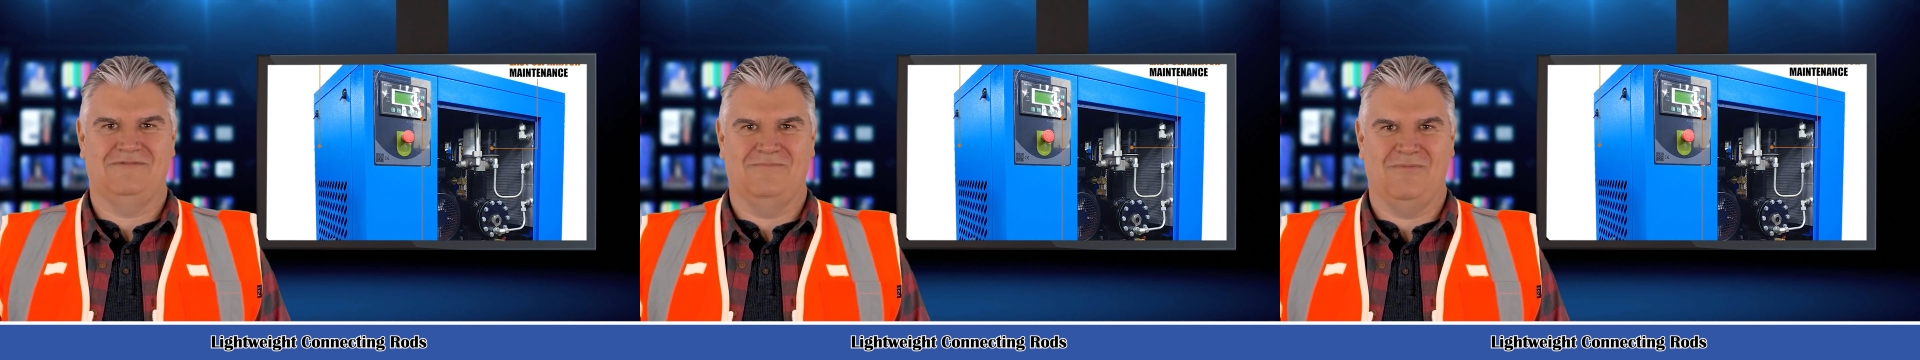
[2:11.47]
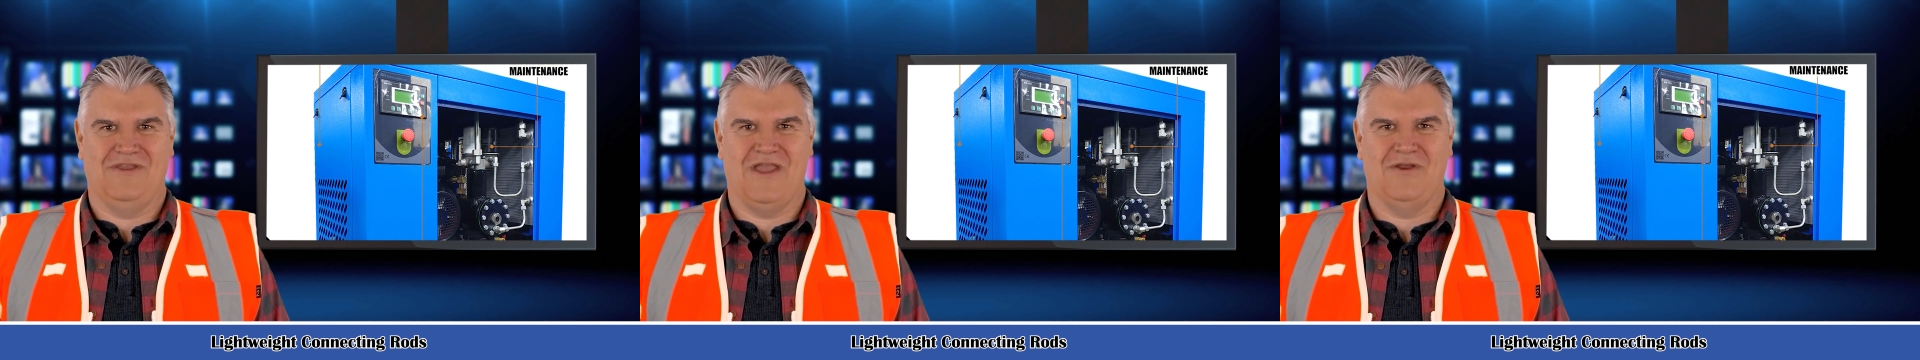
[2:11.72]

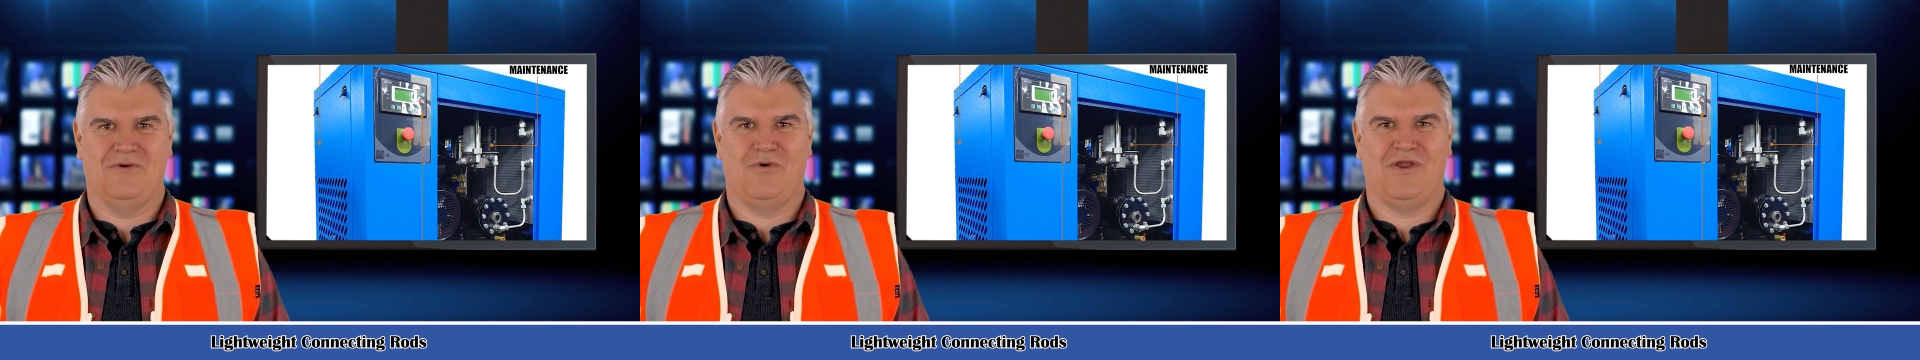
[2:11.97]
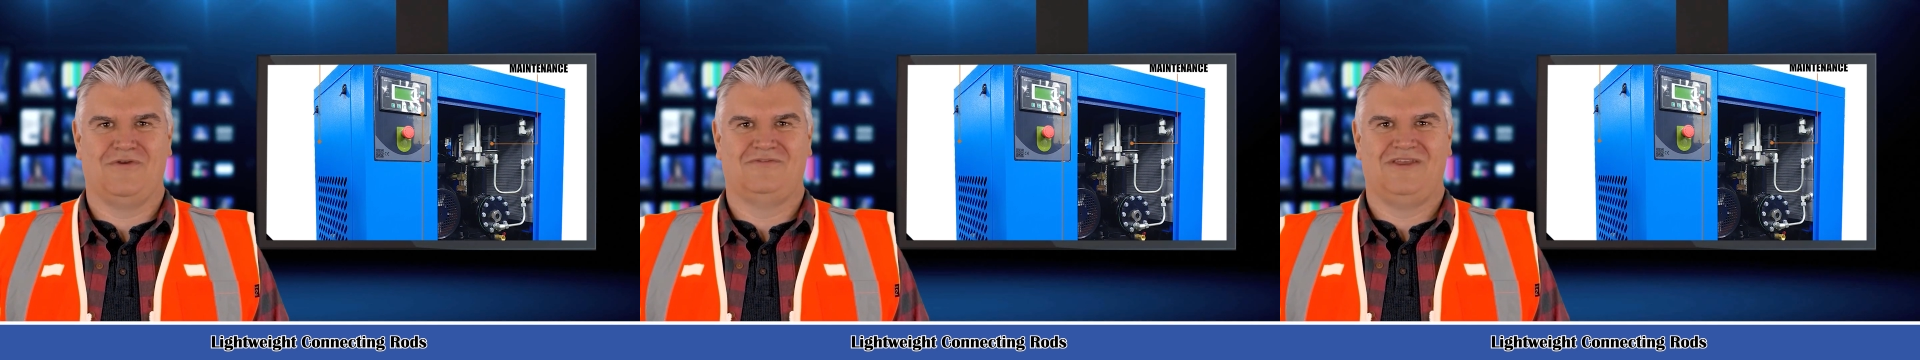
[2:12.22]
Spin-on
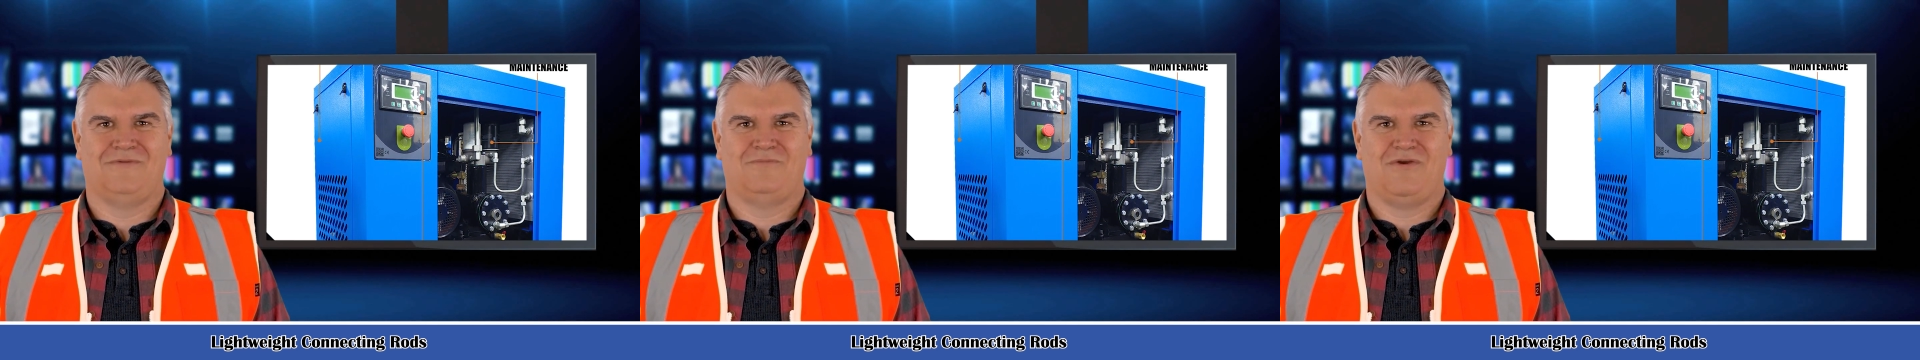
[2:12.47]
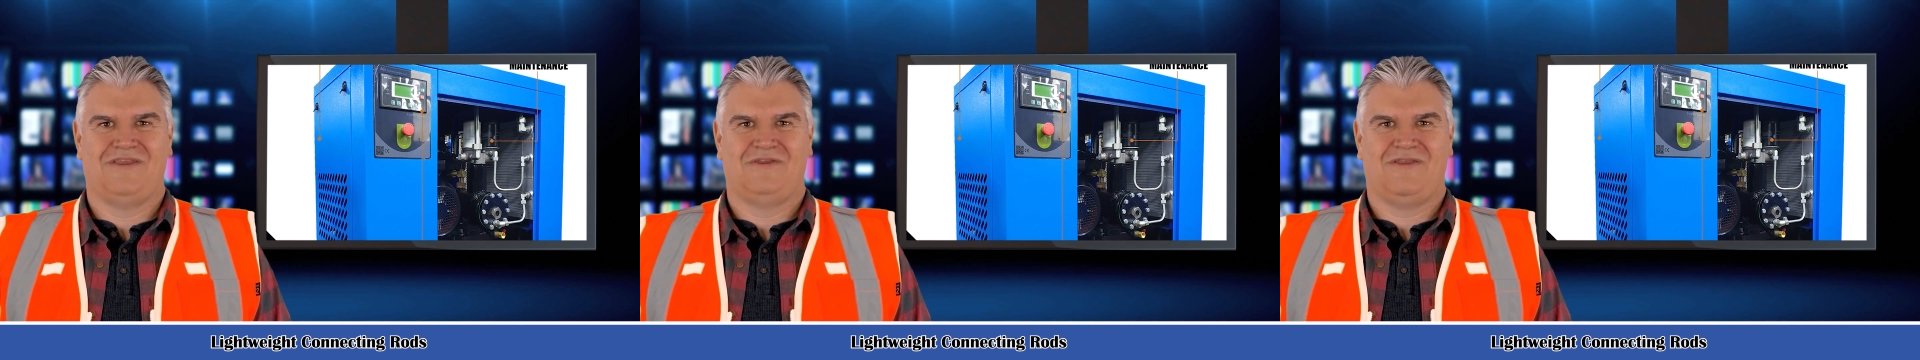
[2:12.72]
oil
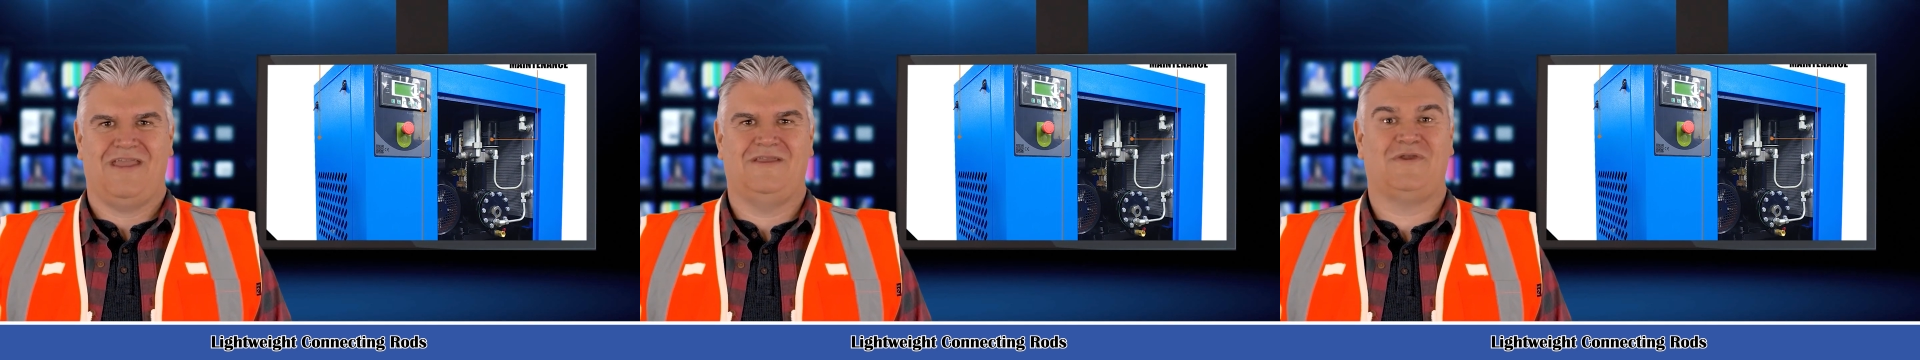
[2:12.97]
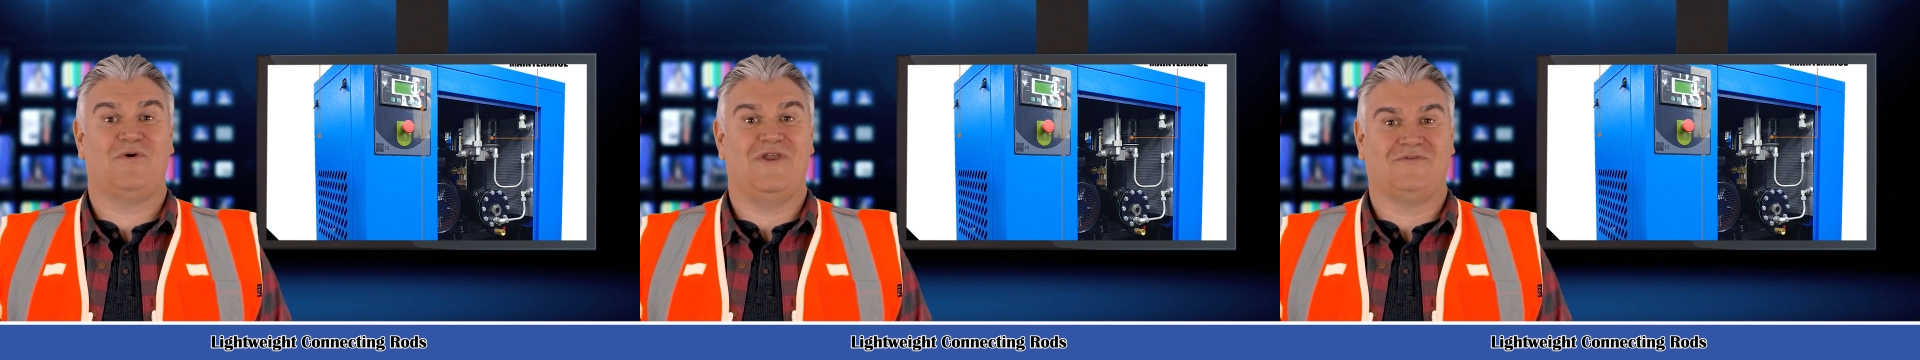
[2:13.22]
separator
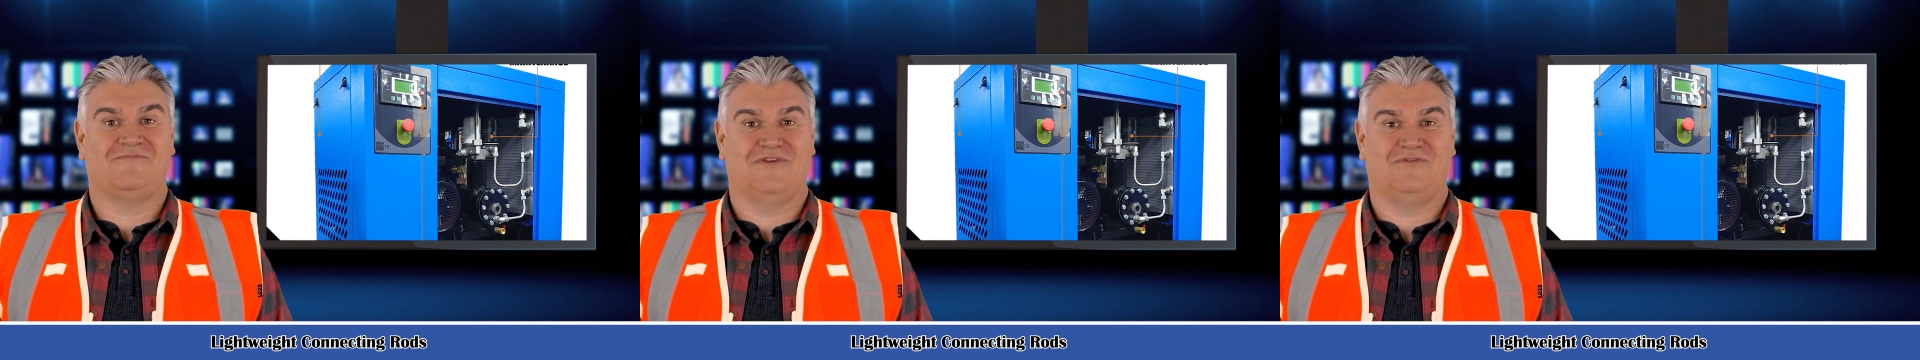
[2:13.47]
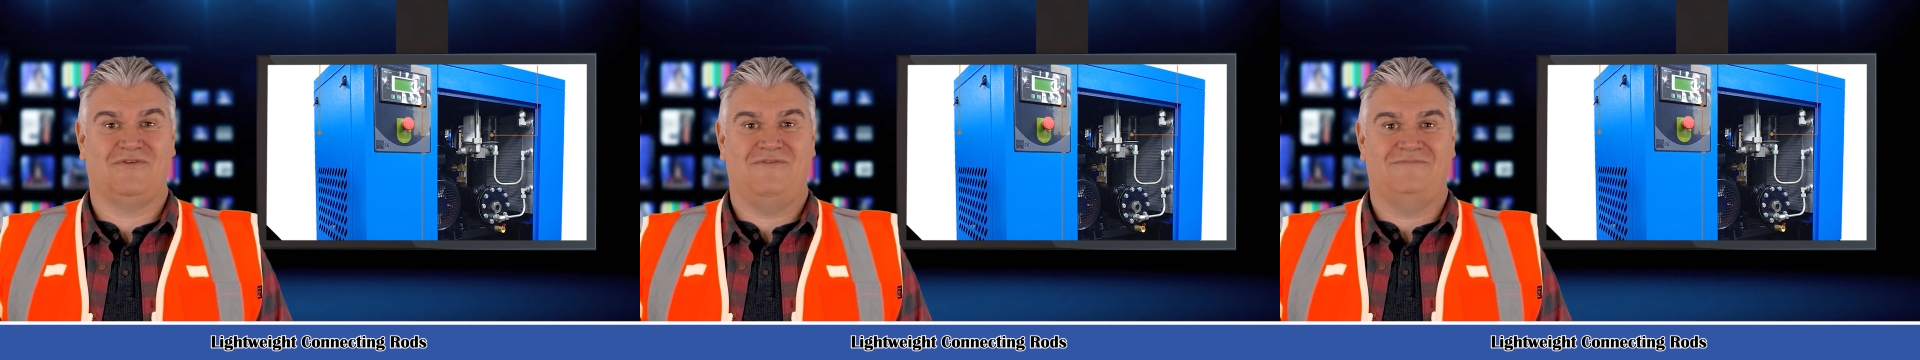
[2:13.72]
and oil
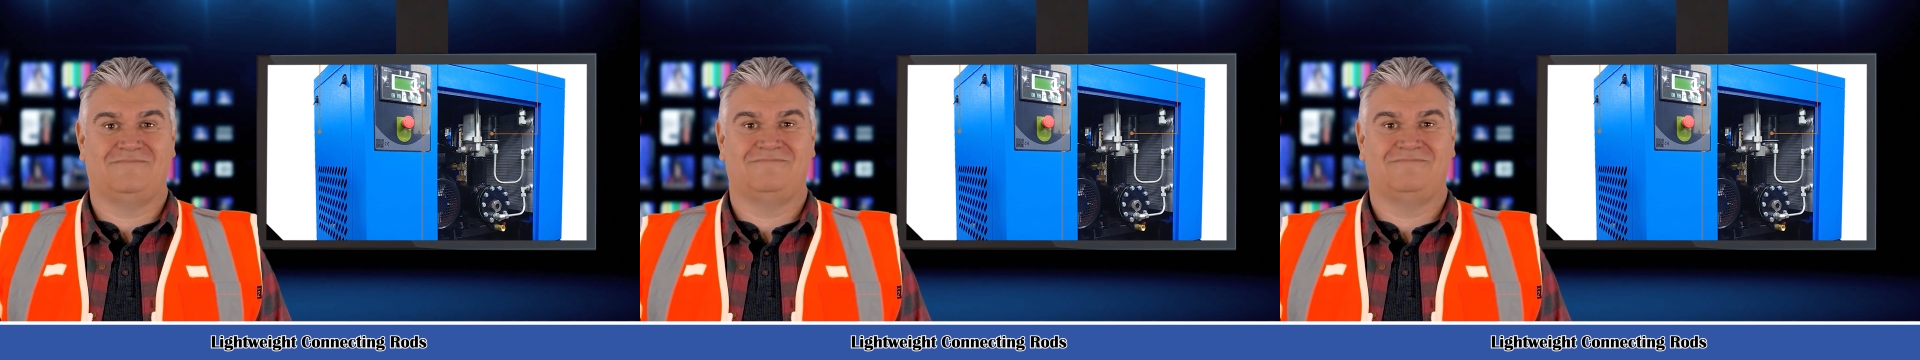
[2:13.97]
filter,